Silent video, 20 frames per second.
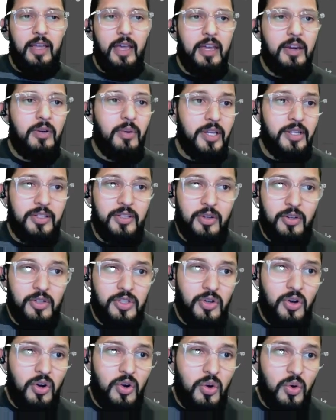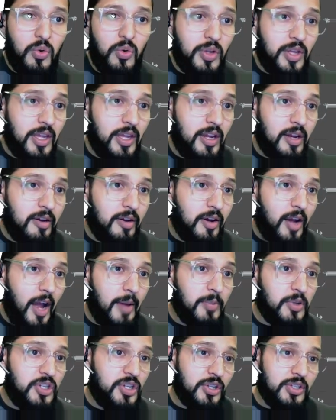Anyways, so
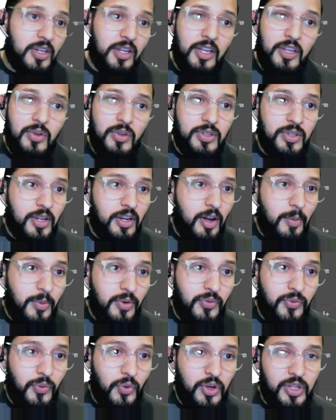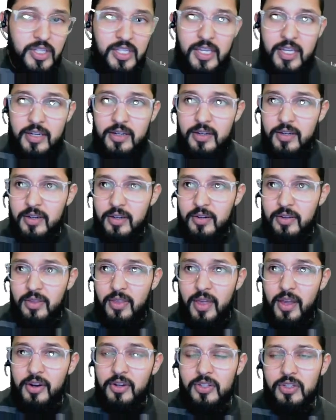I'm just going to use the number 14
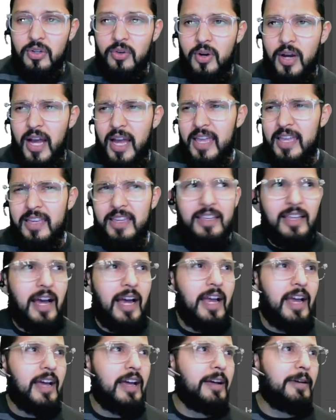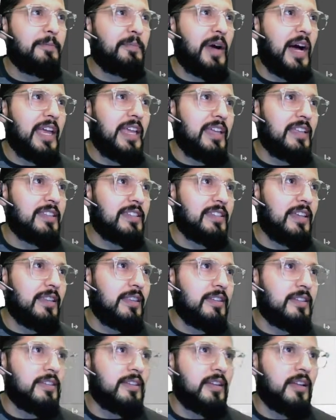there. So I can set
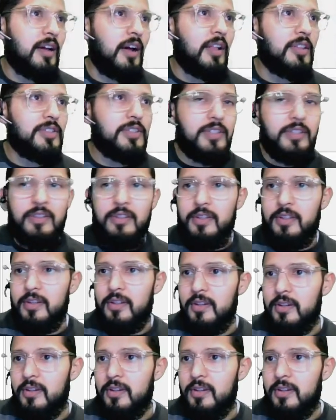this as a constant,